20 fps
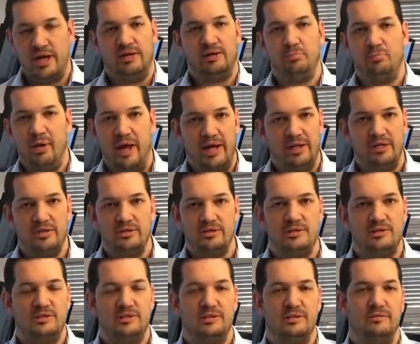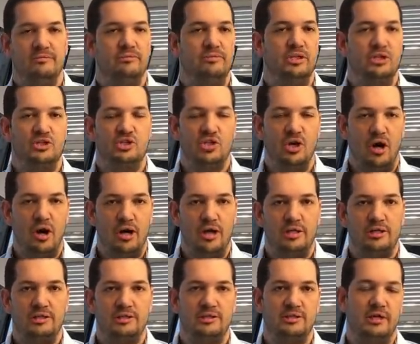at patterns. The
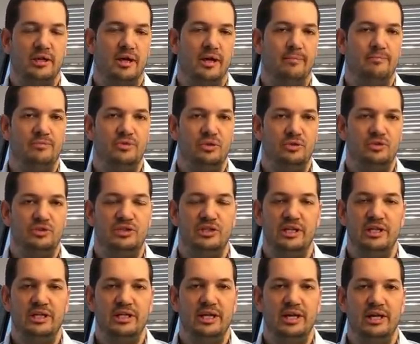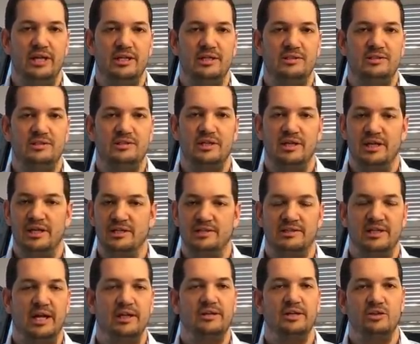chart um, you see is an
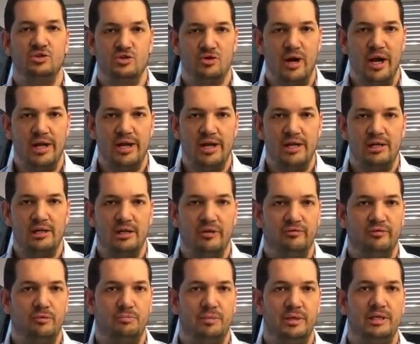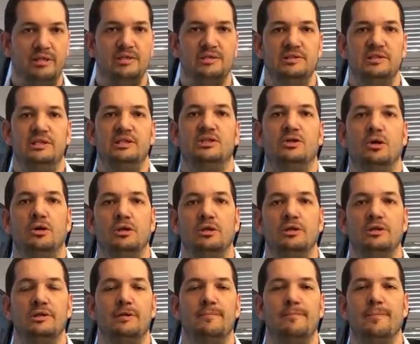ascending triangle of the BTC
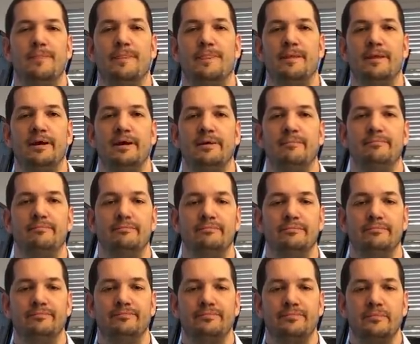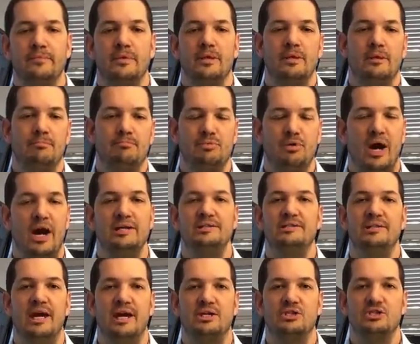dollar um, price
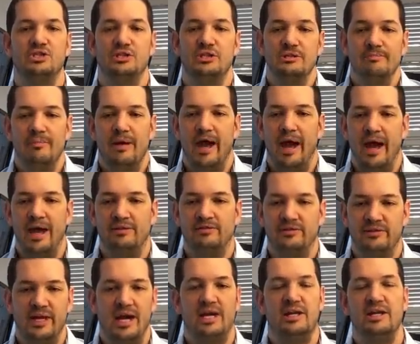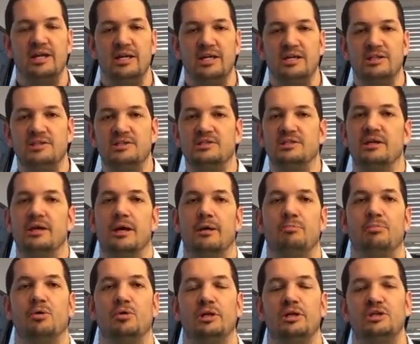action and that is a
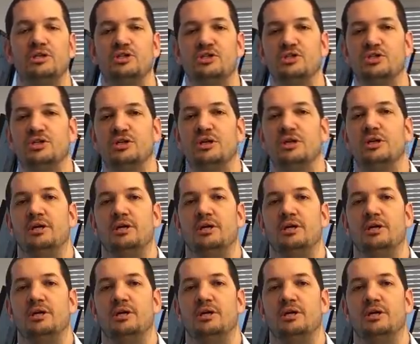bullish